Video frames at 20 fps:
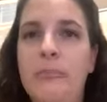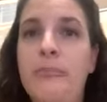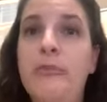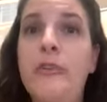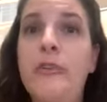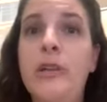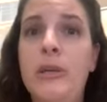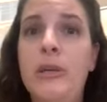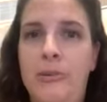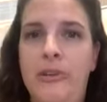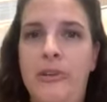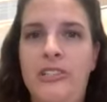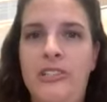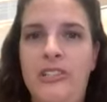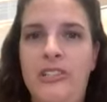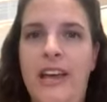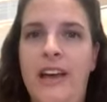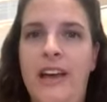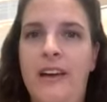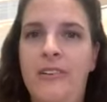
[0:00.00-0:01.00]
fully push
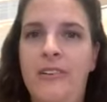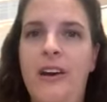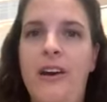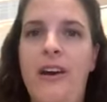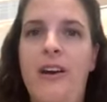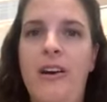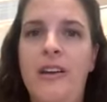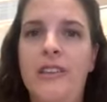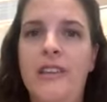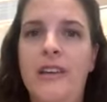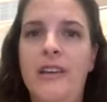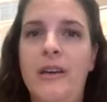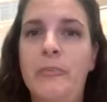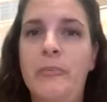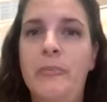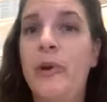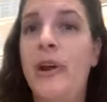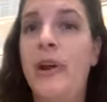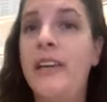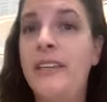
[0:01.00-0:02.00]
down on the
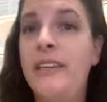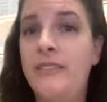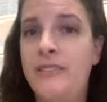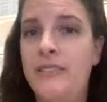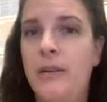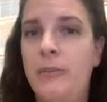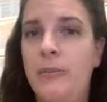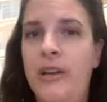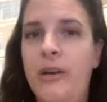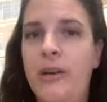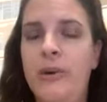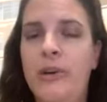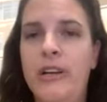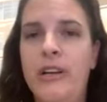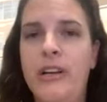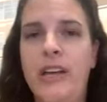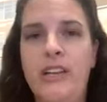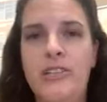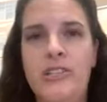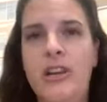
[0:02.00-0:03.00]
brake if somebody were to
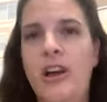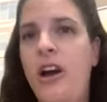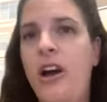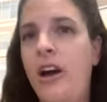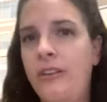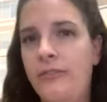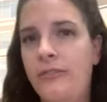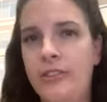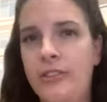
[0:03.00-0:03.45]
catch it off,